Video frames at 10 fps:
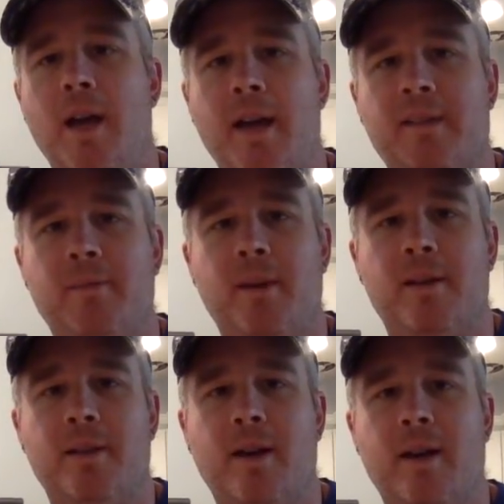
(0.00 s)
X amount
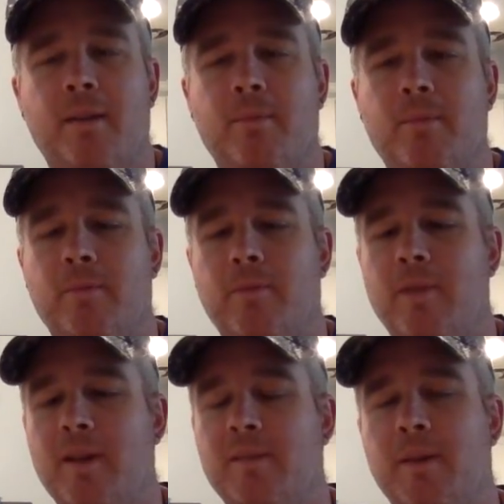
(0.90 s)
of time
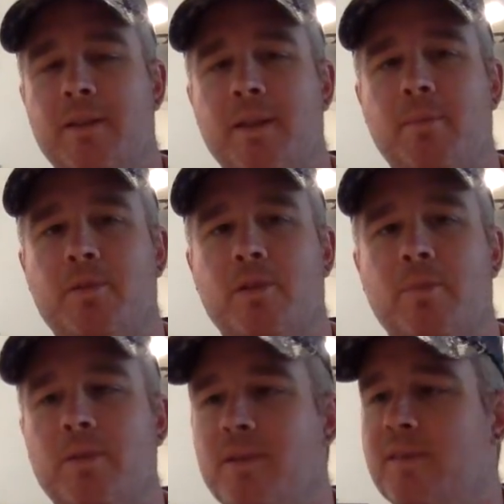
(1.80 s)
for X amount of temperature.
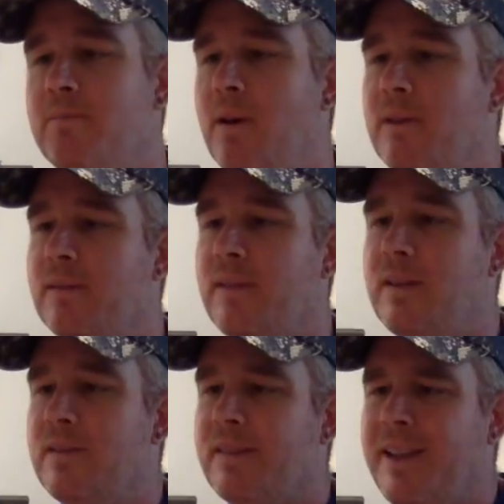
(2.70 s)
But there's buttons
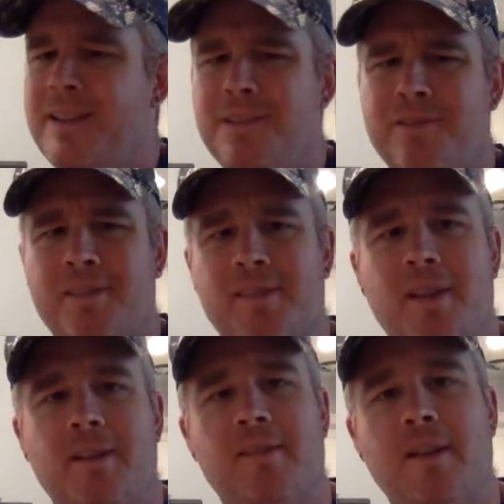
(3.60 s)
on, there's like eight different
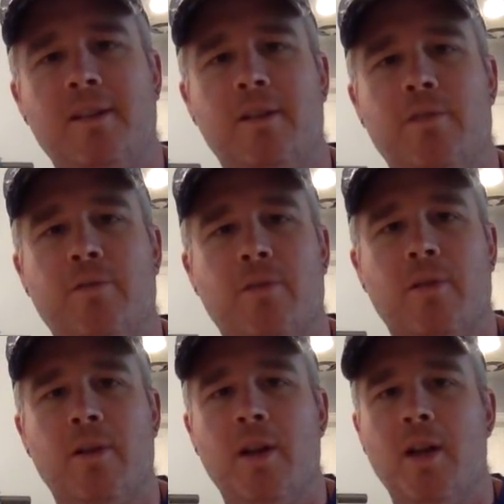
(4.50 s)
settings on here
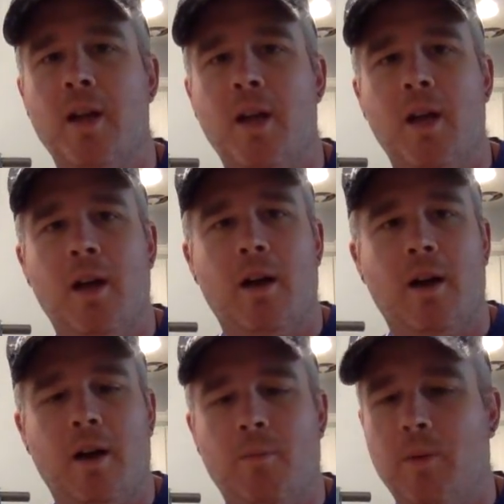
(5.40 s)
for
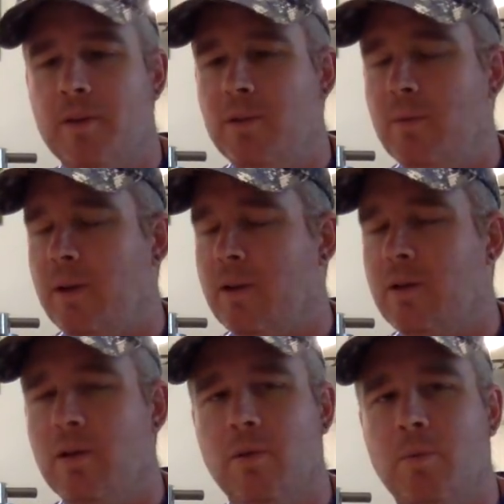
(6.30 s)
um, whether you want to
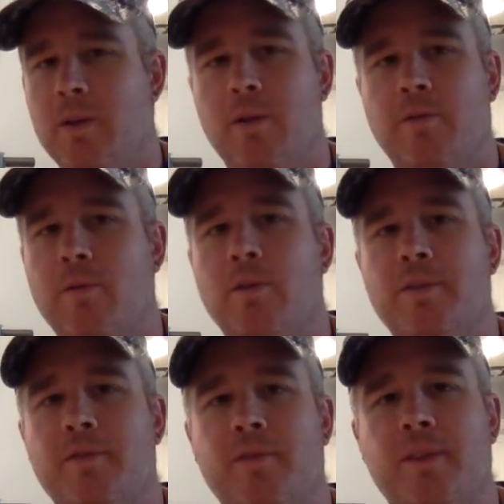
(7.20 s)
cook, you know, for all
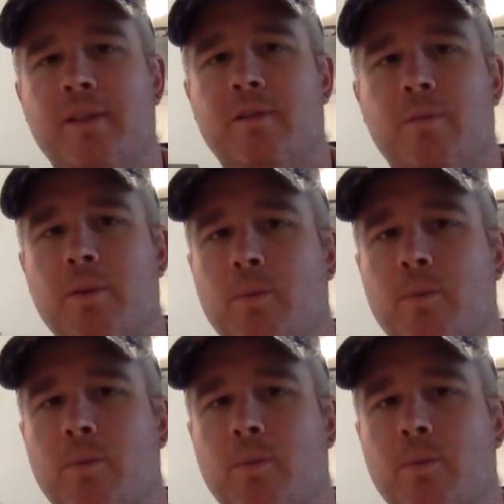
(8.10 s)
different things of what,